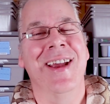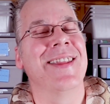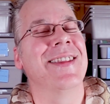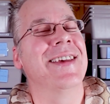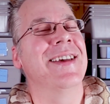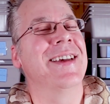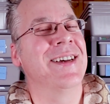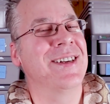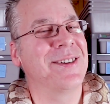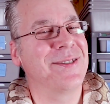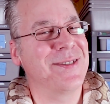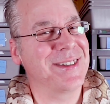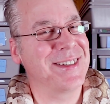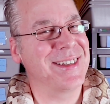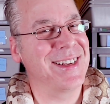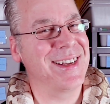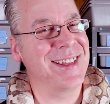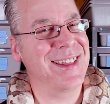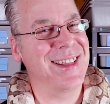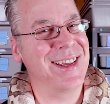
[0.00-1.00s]
And the
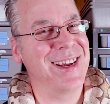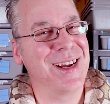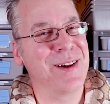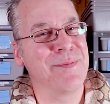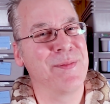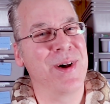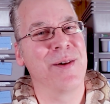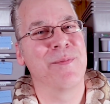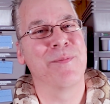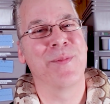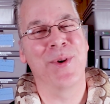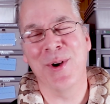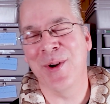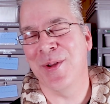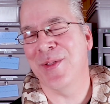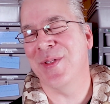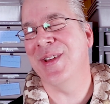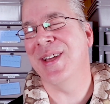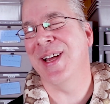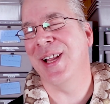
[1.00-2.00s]
interesting thing about
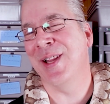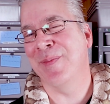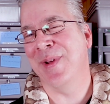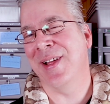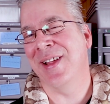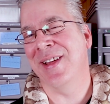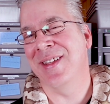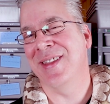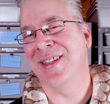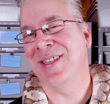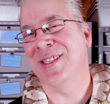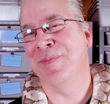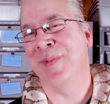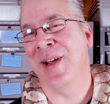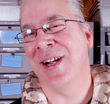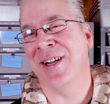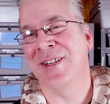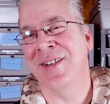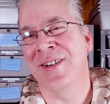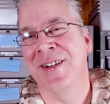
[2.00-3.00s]
both the Yellow Belly and the
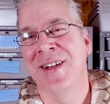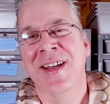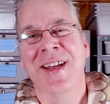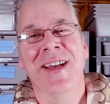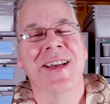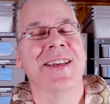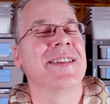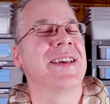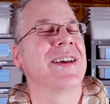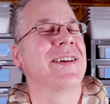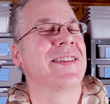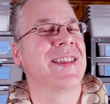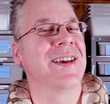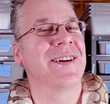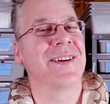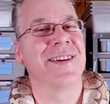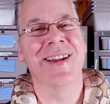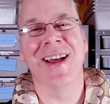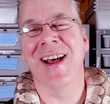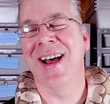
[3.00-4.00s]
Spectre is that
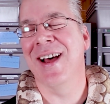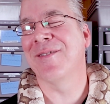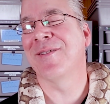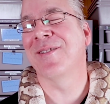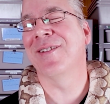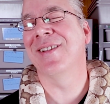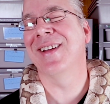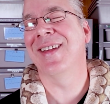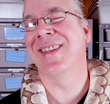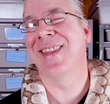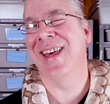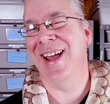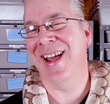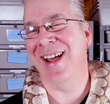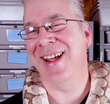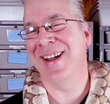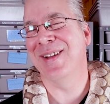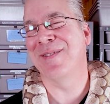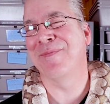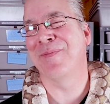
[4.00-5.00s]
they're not really
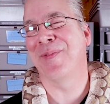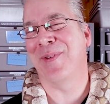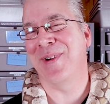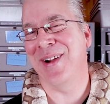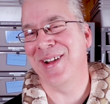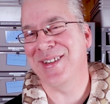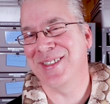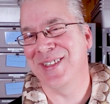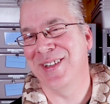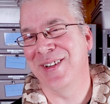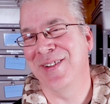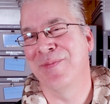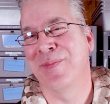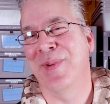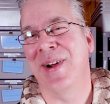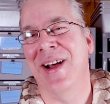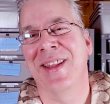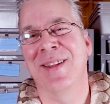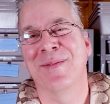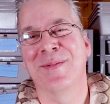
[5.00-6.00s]
that impressive
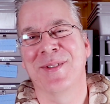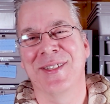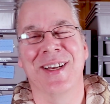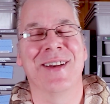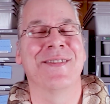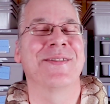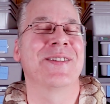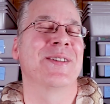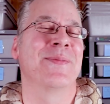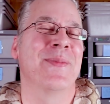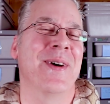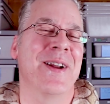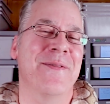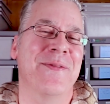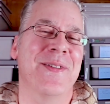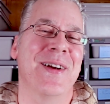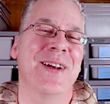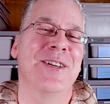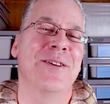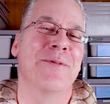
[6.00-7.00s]
by themselves. As a matter
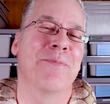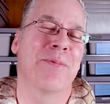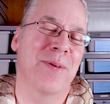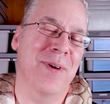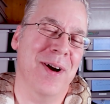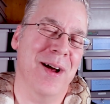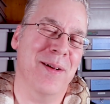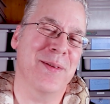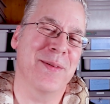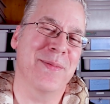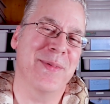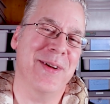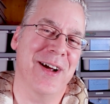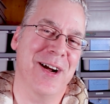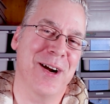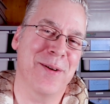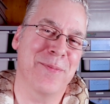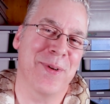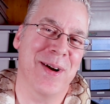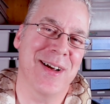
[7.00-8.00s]
of fact, you'd probably be
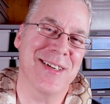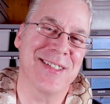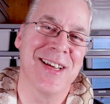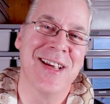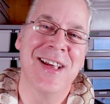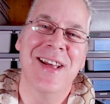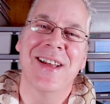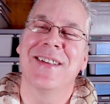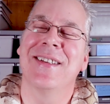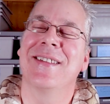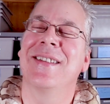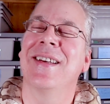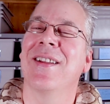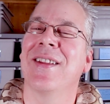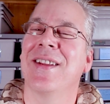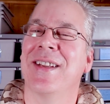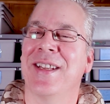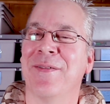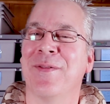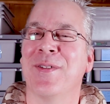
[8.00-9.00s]
hard pressed to
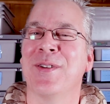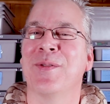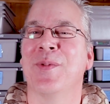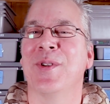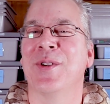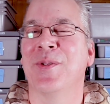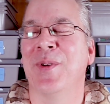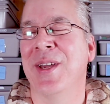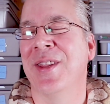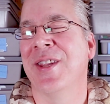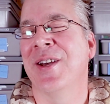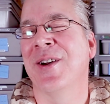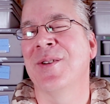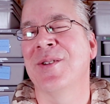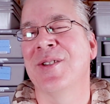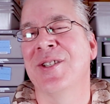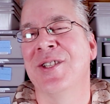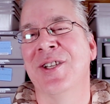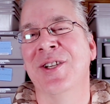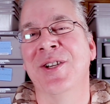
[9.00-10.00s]
tell the difference between
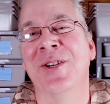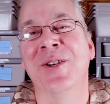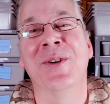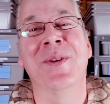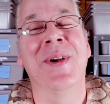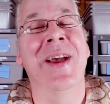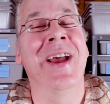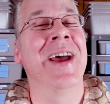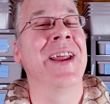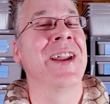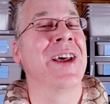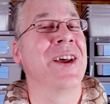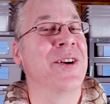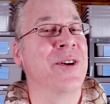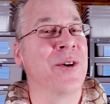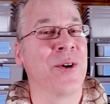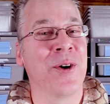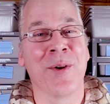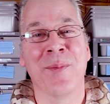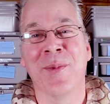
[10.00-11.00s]
those two and a
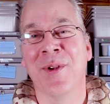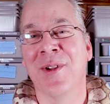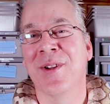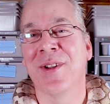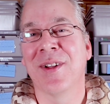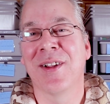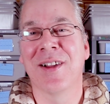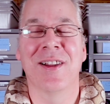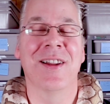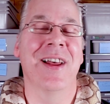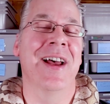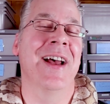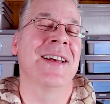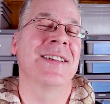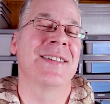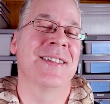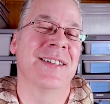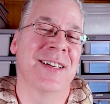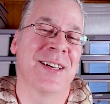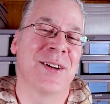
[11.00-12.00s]
normal
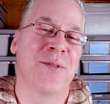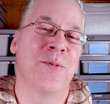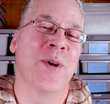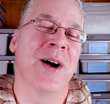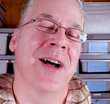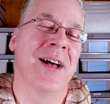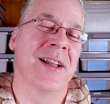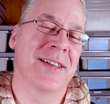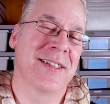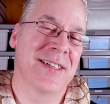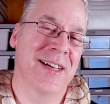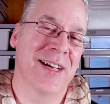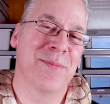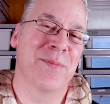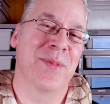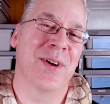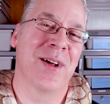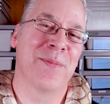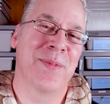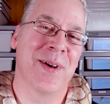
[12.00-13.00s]
classic wild
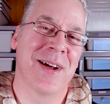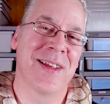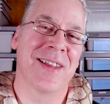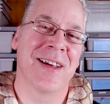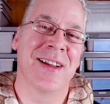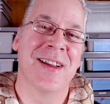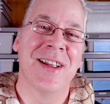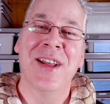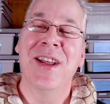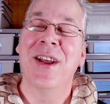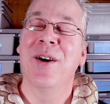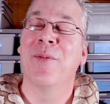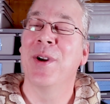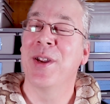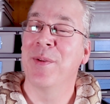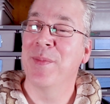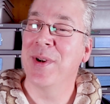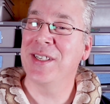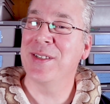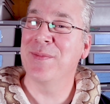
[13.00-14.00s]
type ball python. When
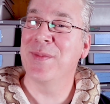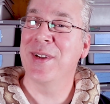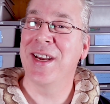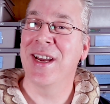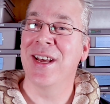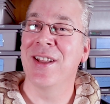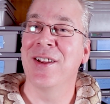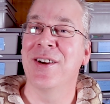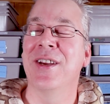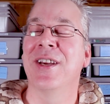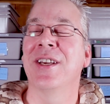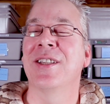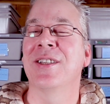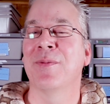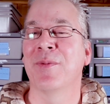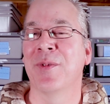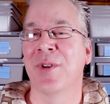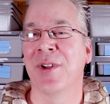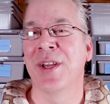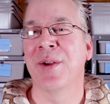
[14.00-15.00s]
you mix them together, you get
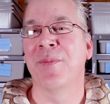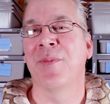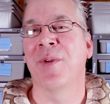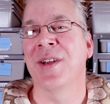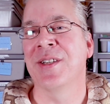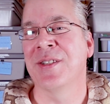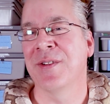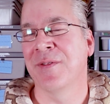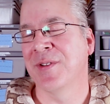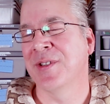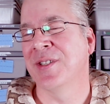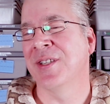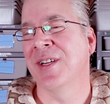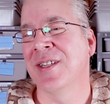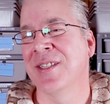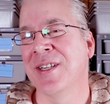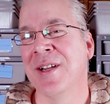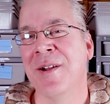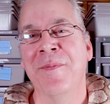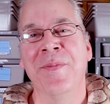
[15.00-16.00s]
some really impressive
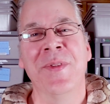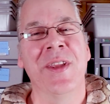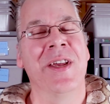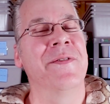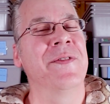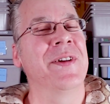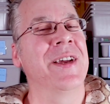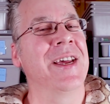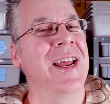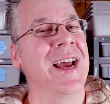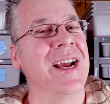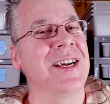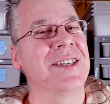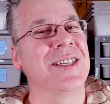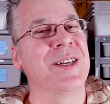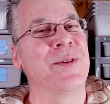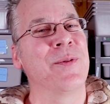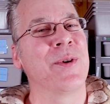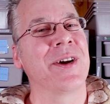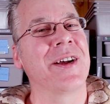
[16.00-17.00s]
results. And if you can
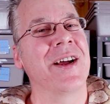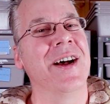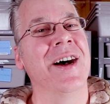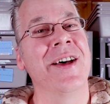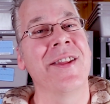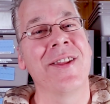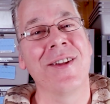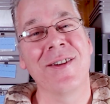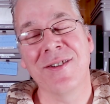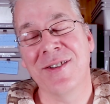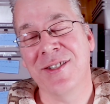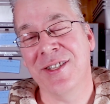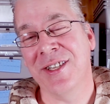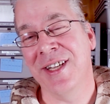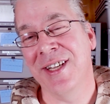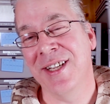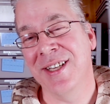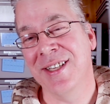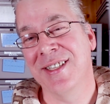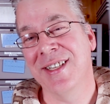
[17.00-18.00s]
actually work other
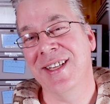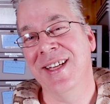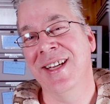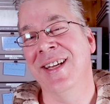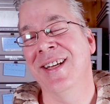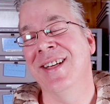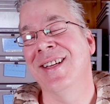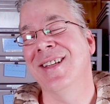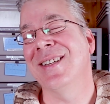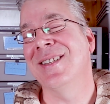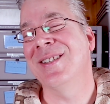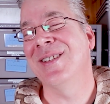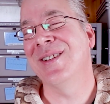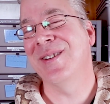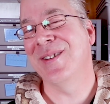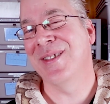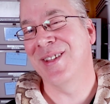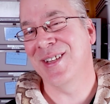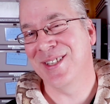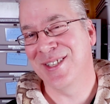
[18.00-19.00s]
genes
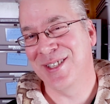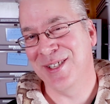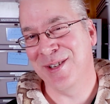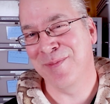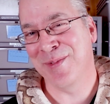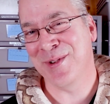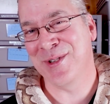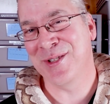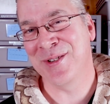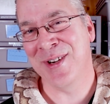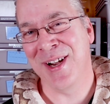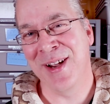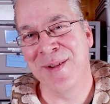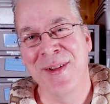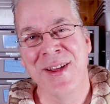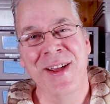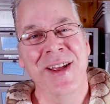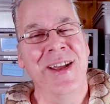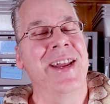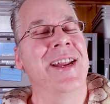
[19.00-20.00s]
into the Super Stripe,
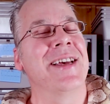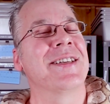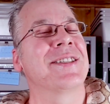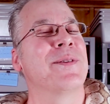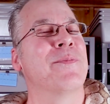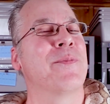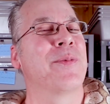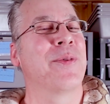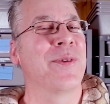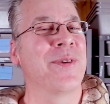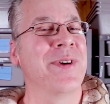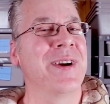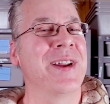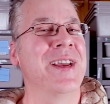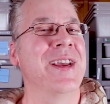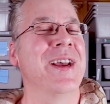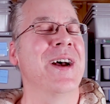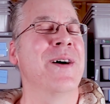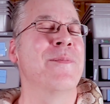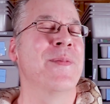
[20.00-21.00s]
it has some
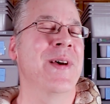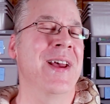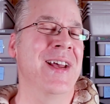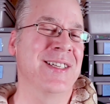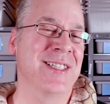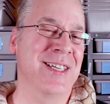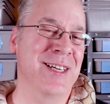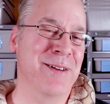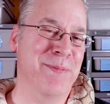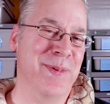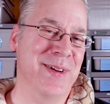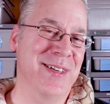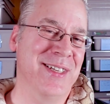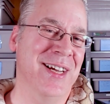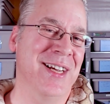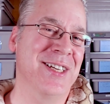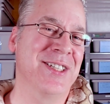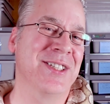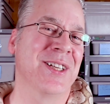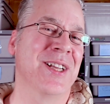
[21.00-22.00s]
pretty amazing
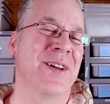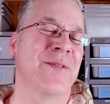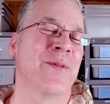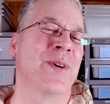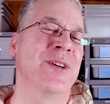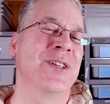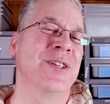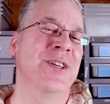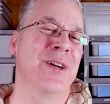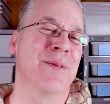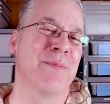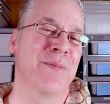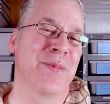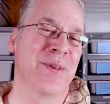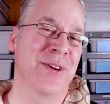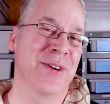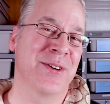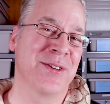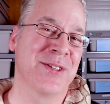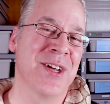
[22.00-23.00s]
potential of what you can
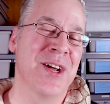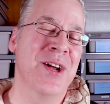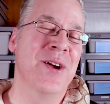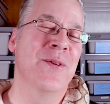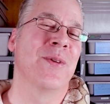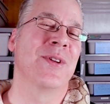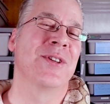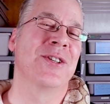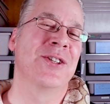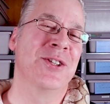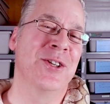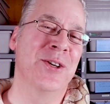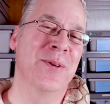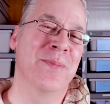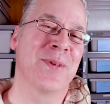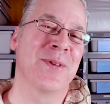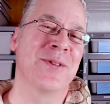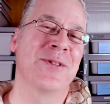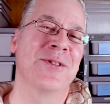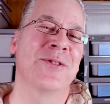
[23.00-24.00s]
produce with
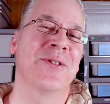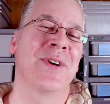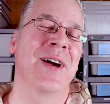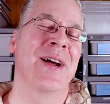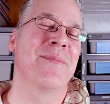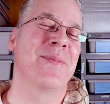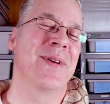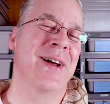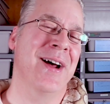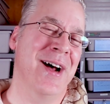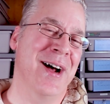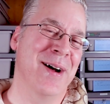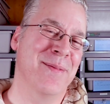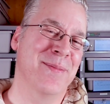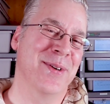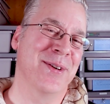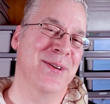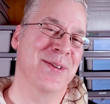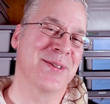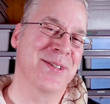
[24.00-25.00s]
Super Stripe
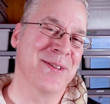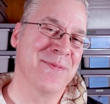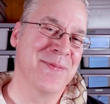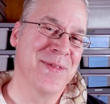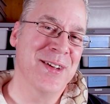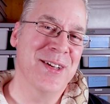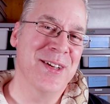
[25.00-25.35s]
combos.